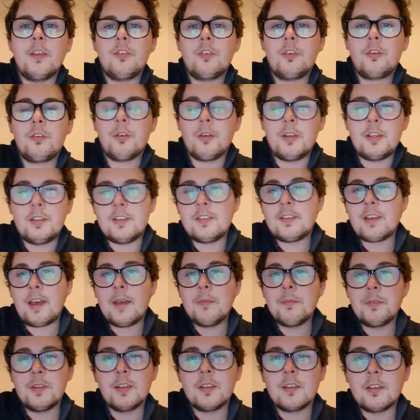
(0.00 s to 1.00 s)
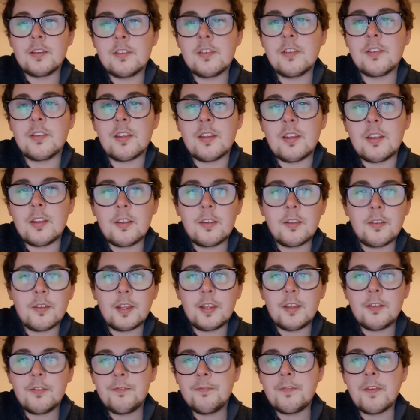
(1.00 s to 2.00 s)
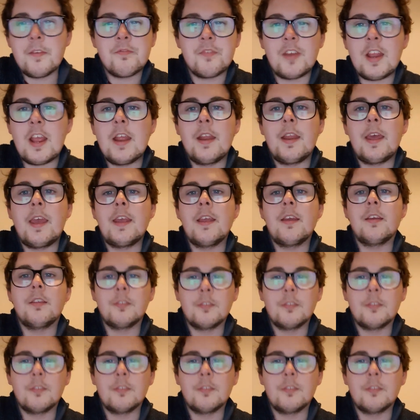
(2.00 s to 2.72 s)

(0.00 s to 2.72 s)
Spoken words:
crazy time signatures in it, you know, like 15/8